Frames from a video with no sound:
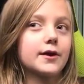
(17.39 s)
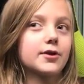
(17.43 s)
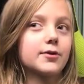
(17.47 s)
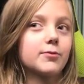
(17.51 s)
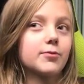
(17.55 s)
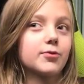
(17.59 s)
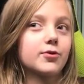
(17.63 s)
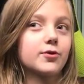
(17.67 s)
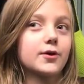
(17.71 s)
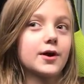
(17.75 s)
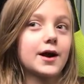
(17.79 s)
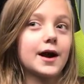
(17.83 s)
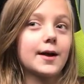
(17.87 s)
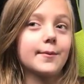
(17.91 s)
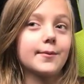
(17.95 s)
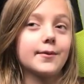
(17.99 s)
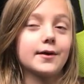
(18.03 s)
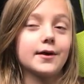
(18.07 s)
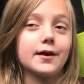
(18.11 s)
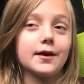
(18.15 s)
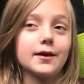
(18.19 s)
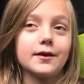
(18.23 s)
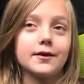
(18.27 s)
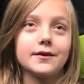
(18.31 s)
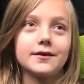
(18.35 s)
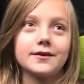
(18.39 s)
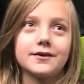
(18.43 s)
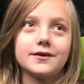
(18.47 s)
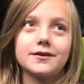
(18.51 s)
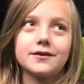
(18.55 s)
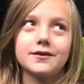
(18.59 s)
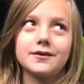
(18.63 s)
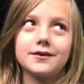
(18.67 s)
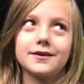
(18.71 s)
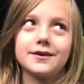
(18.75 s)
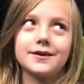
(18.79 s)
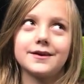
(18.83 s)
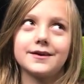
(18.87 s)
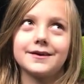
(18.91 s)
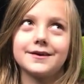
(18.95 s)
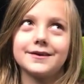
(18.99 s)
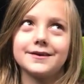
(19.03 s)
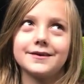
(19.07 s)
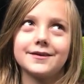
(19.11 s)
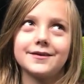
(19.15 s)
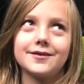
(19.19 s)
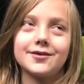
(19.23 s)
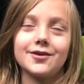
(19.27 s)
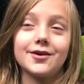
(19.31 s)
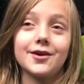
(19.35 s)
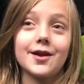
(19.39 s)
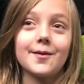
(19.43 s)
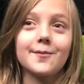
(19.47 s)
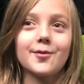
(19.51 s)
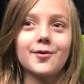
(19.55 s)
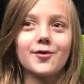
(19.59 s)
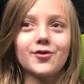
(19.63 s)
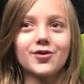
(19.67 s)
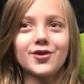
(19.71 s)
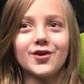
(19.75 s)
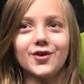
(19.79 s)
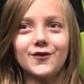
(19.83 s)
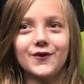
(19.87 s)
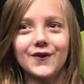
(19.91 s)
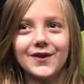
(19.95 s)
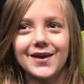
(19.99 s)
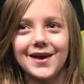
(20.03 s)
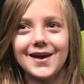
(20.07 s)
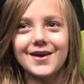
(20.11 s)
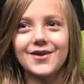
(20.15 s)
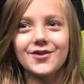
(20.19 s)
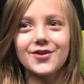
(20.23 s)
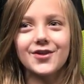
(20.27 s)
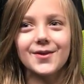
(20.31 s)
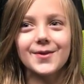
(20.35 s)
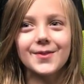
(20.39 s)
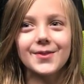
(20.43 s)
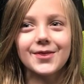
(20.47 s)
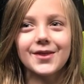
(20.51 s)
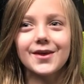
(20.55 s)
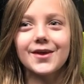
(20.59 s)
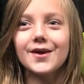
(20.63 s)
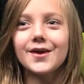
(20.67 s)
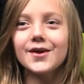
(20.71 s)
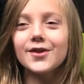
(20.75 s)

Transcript: subscribe, and uh, turn on post notifications.